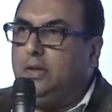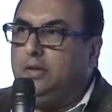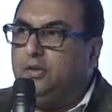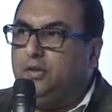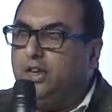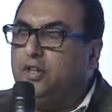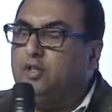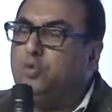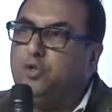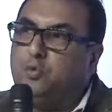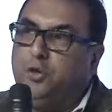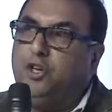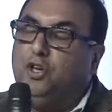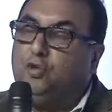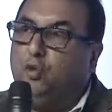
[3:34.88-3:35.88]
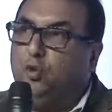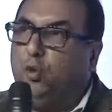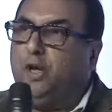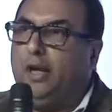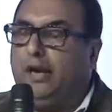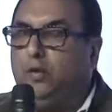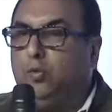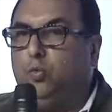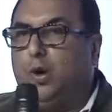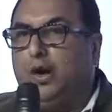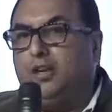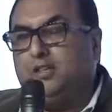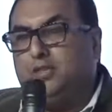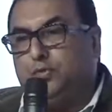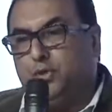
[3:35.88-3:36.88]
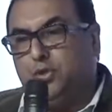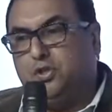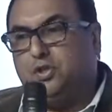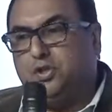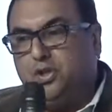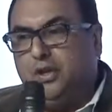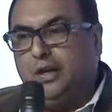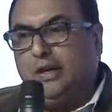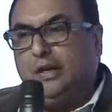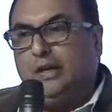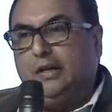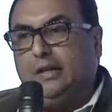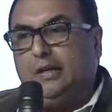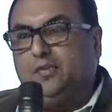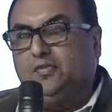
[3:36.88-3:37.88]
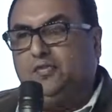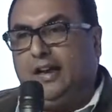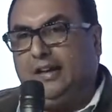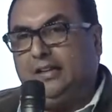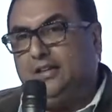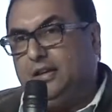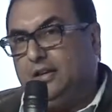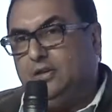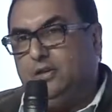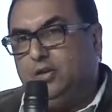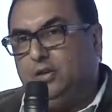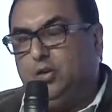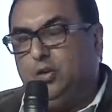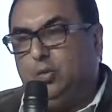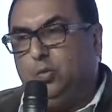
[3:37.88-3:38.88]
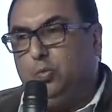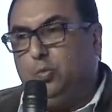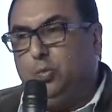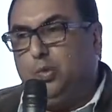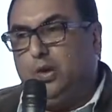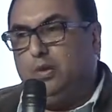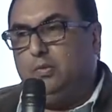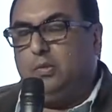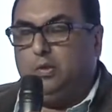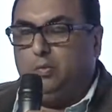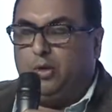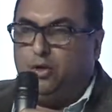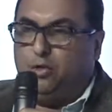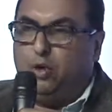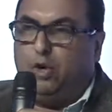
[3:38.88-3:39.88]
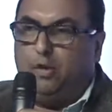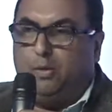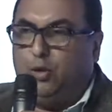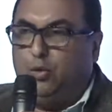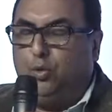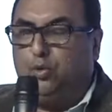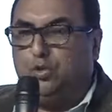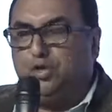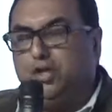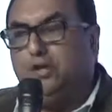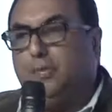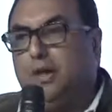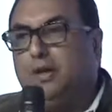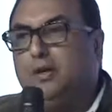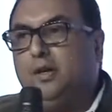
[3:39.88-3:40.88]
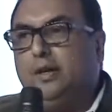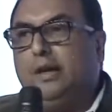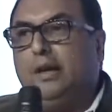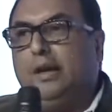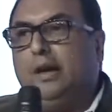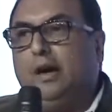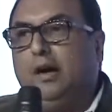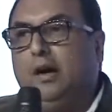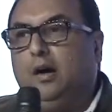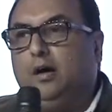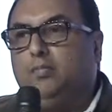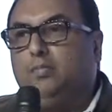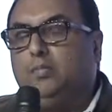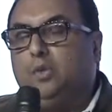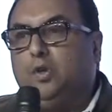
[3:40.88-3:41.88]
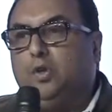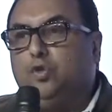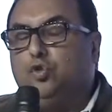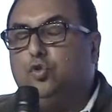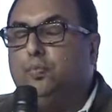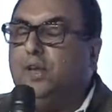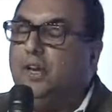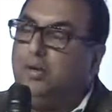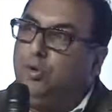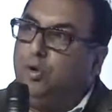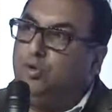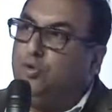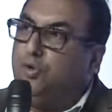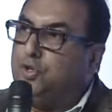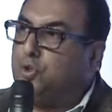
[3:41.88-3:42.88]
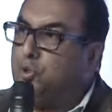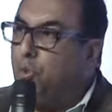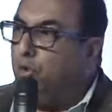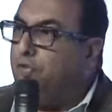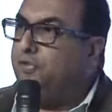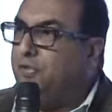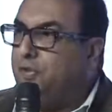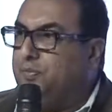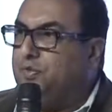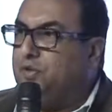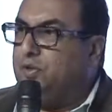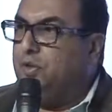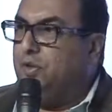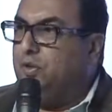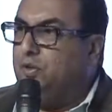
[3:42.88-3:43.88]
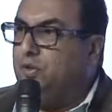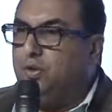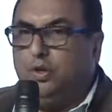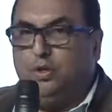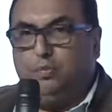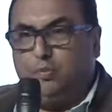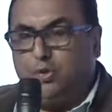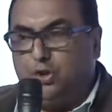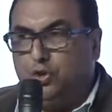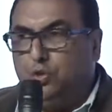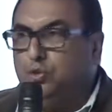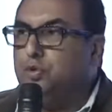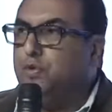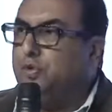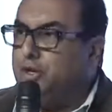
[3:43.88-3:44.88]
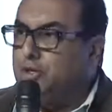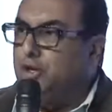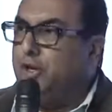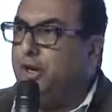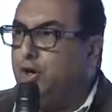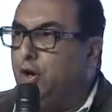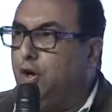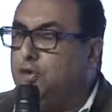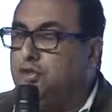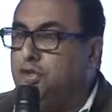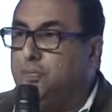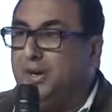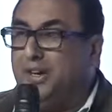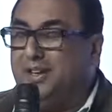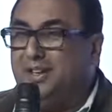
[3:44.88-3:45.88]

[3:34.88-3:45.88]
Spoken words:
things which we need to look at. One is, of course, the fact that when you talk about old cinema, you've been able to restore films with the use of digital technology. But